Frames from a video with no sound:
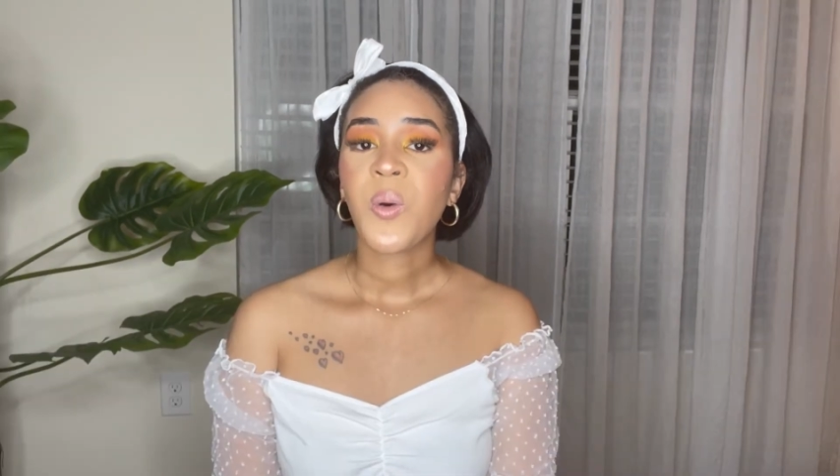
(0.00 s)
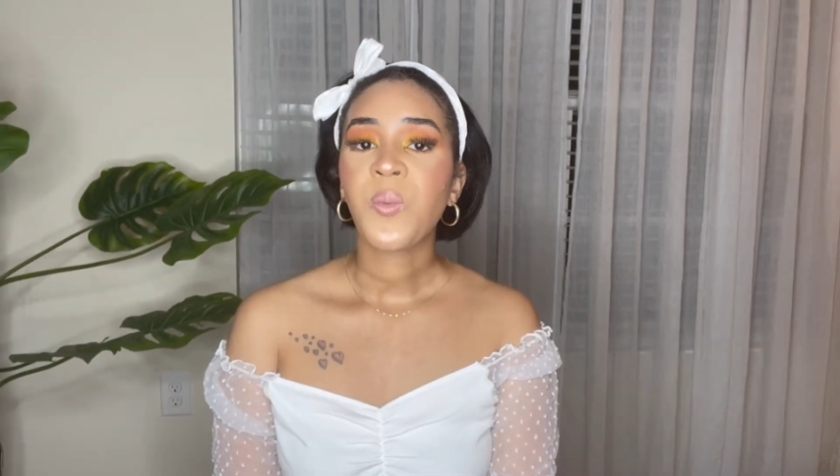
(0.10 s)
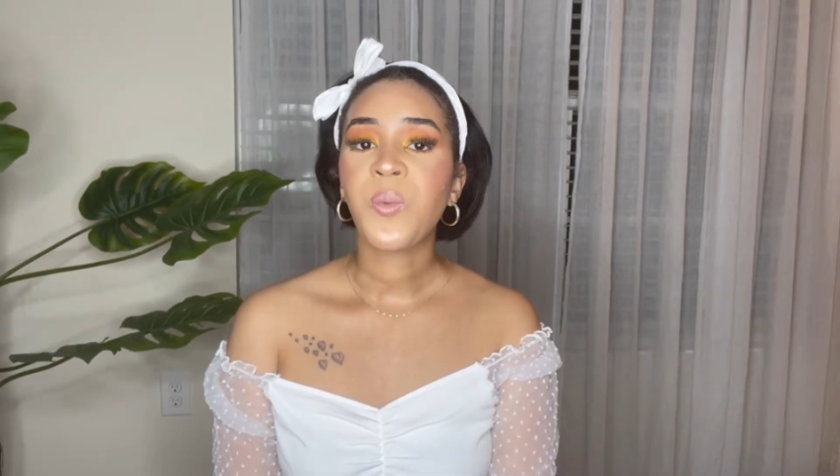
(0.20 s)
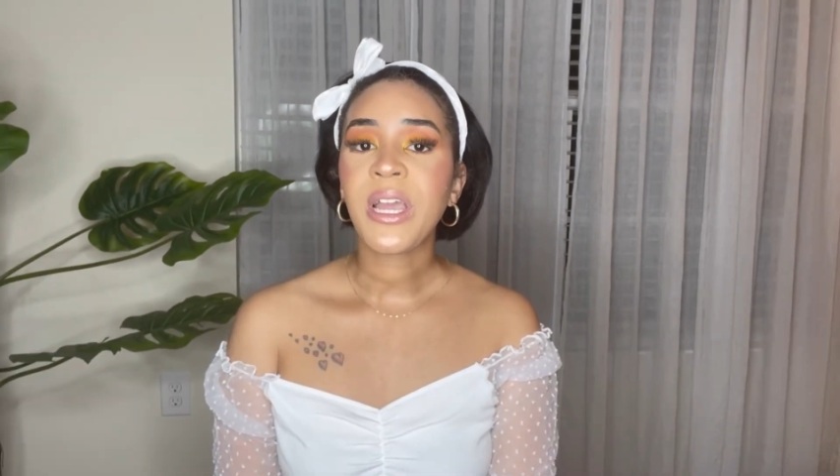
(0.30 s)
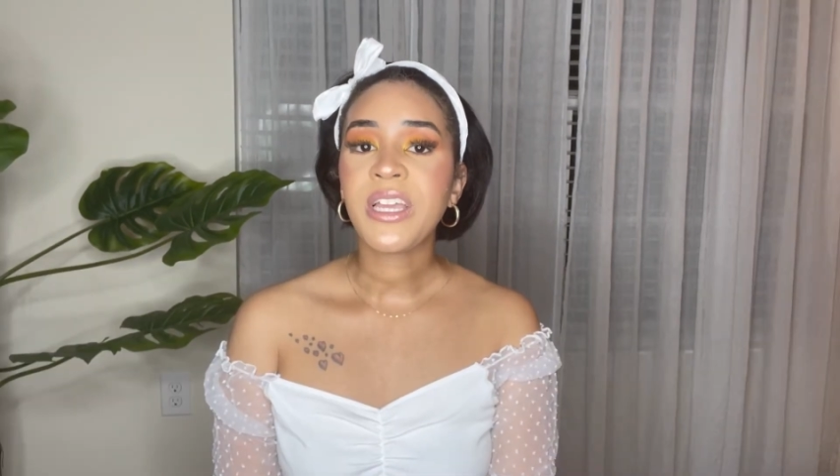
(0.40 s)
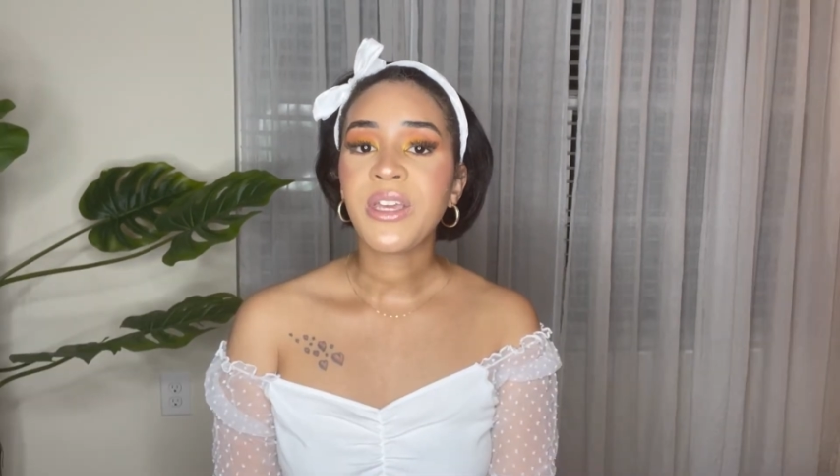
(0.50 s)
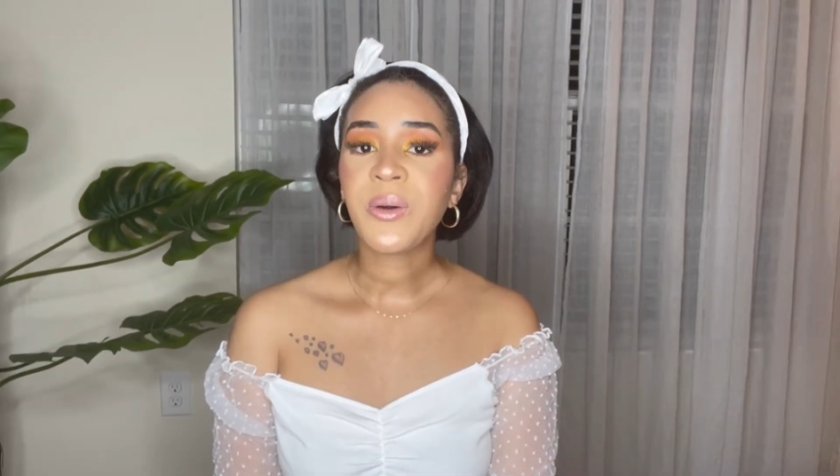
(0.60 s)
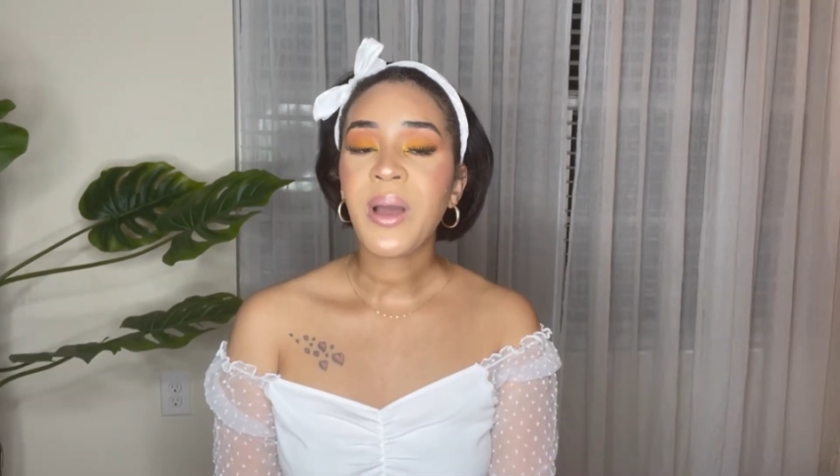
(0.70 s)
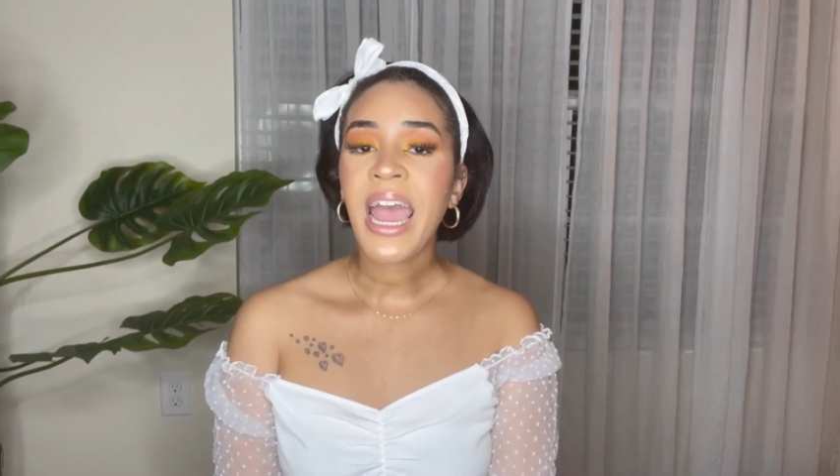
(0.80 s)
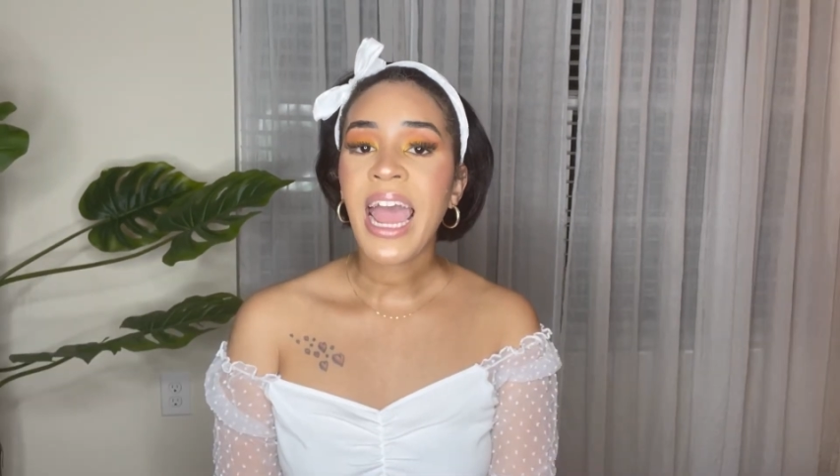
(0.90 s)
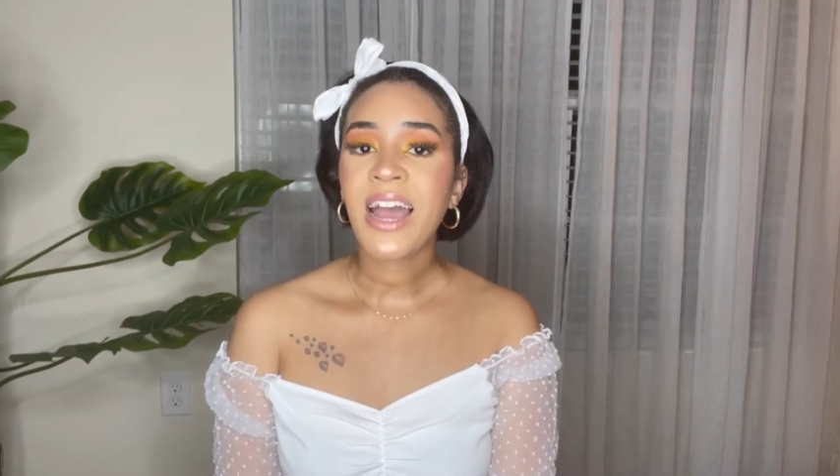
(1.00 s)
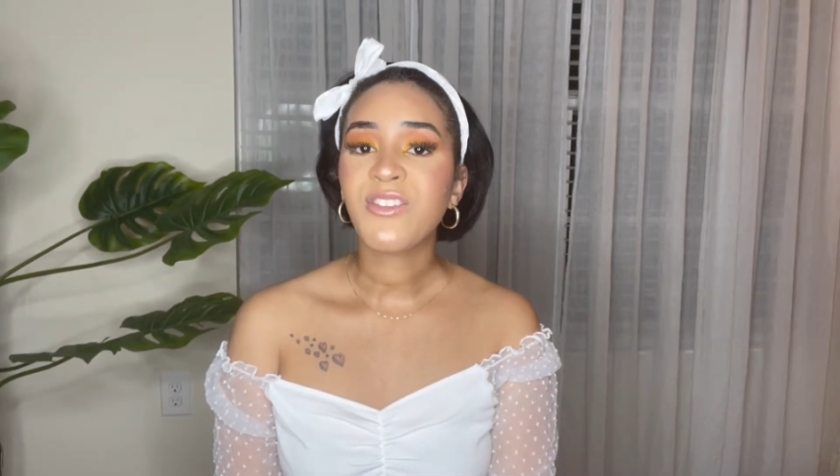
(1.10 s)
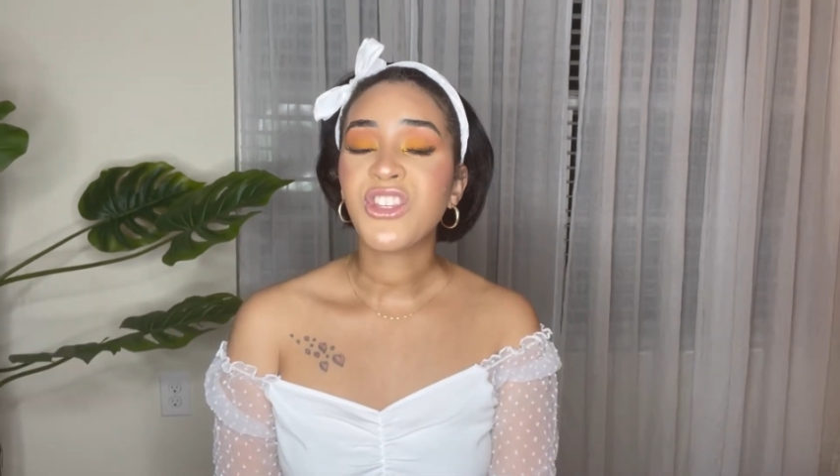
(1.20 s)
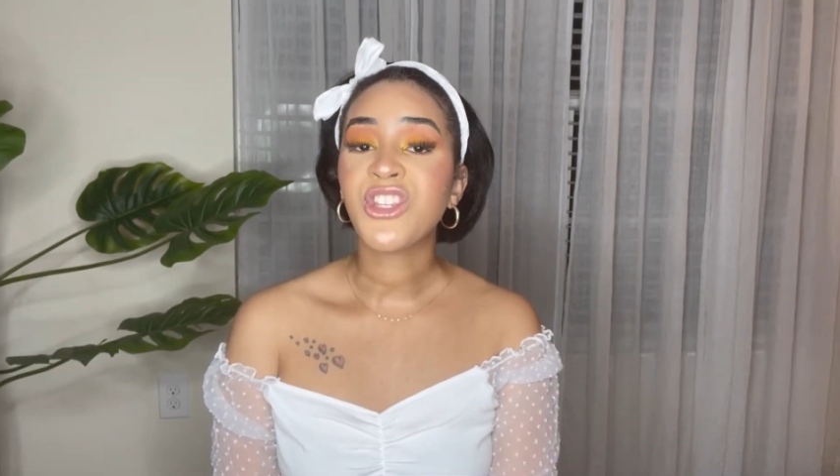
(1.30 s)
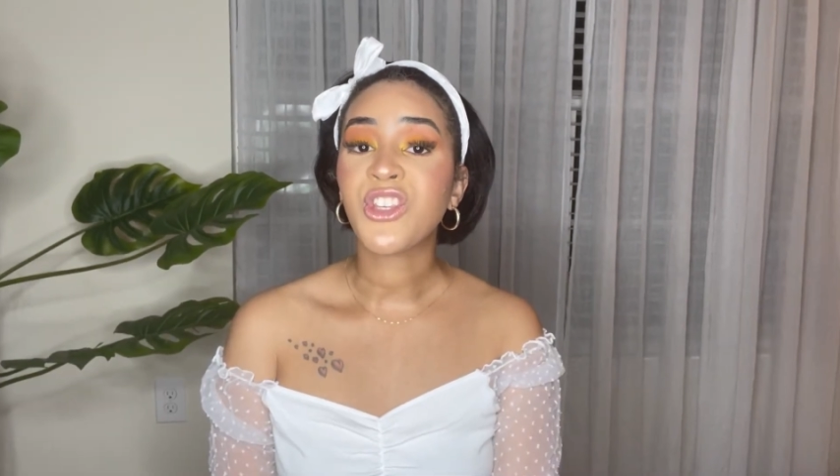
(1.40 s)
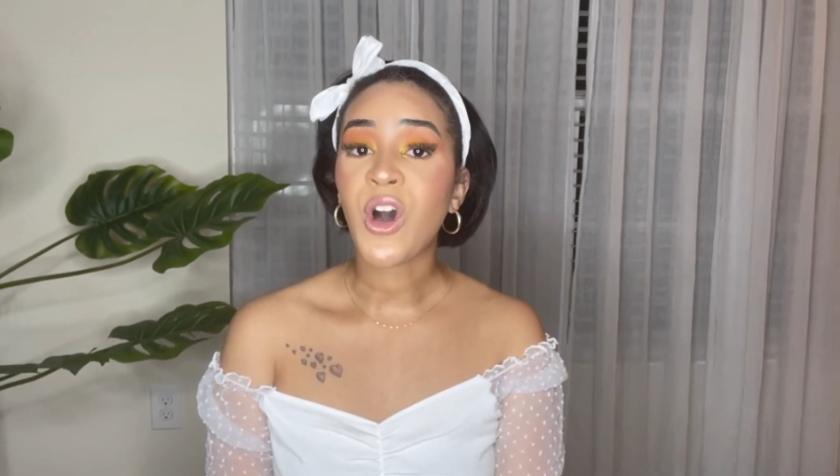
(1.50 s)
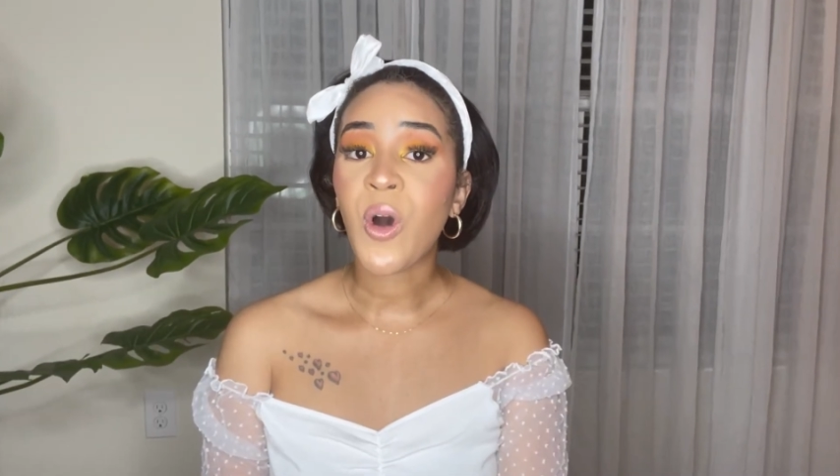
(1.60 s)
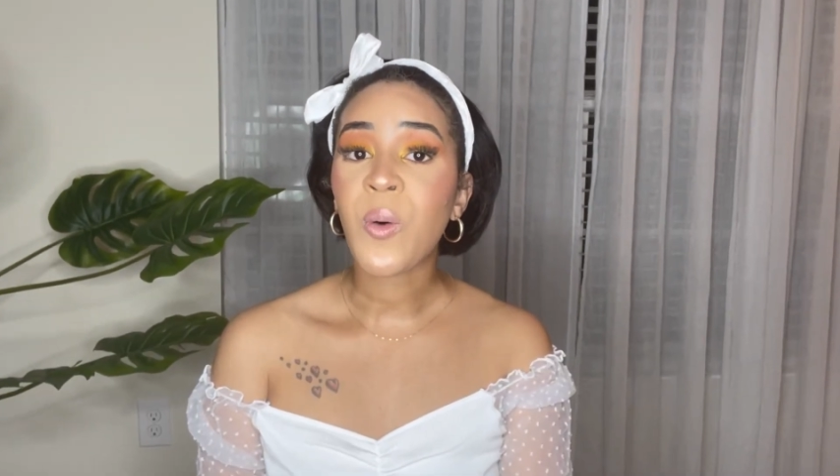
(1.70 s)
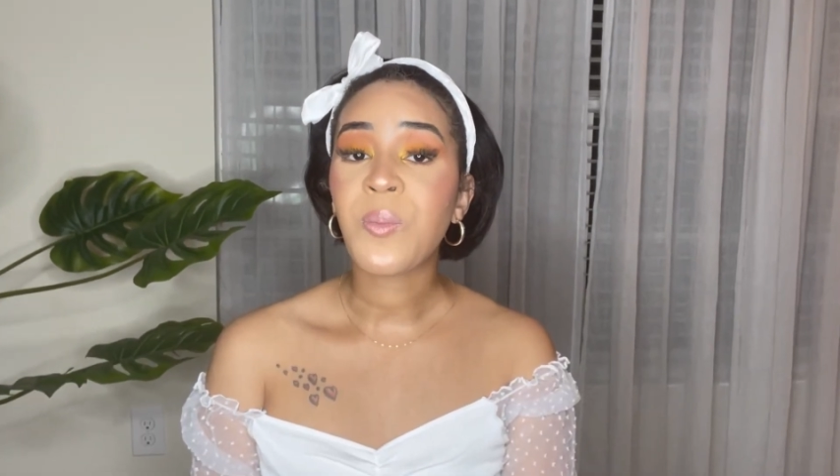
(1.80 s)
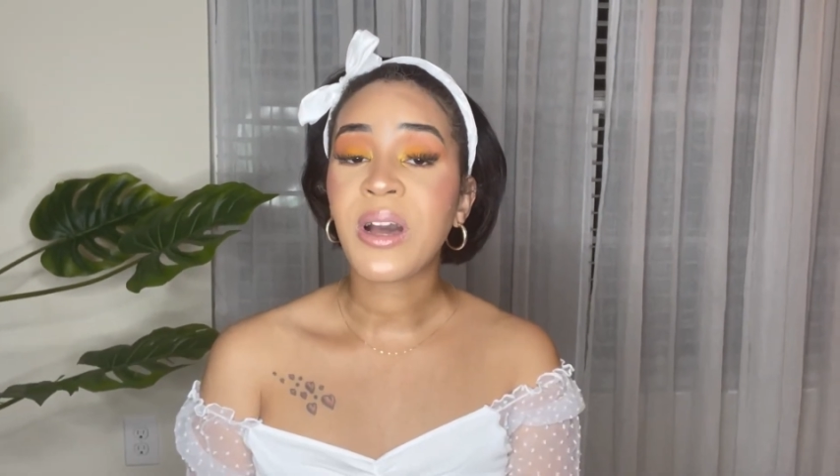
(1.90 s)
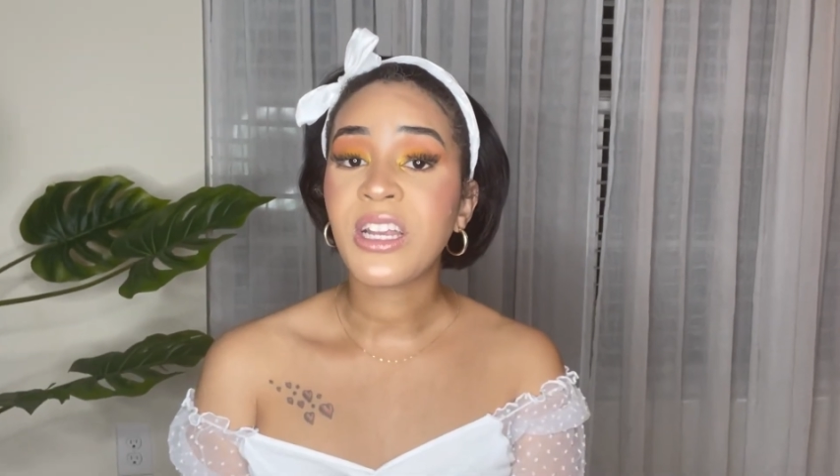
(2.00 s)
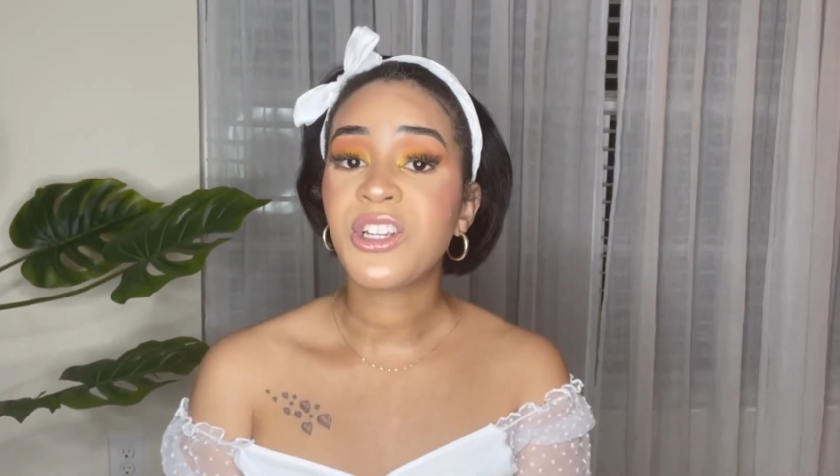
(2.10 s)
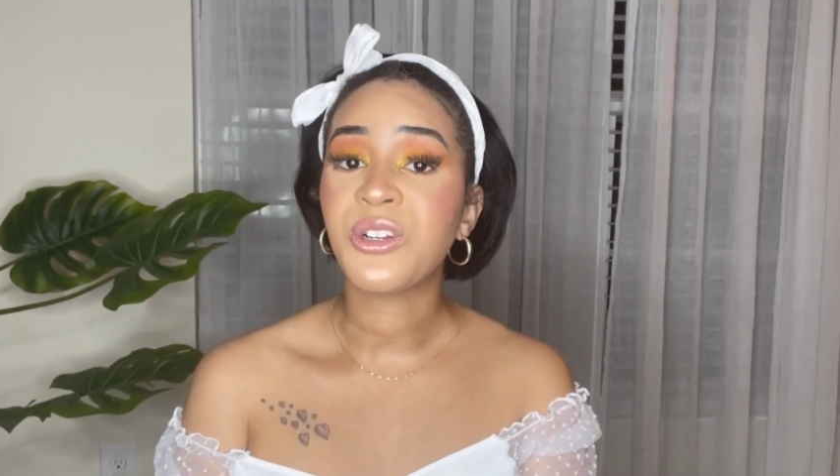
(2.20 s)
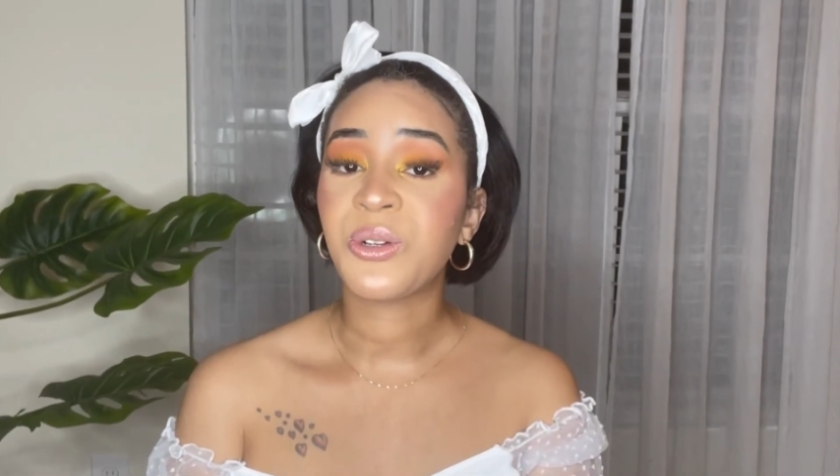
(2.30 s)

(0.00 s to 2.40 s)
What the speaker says: when you have so much new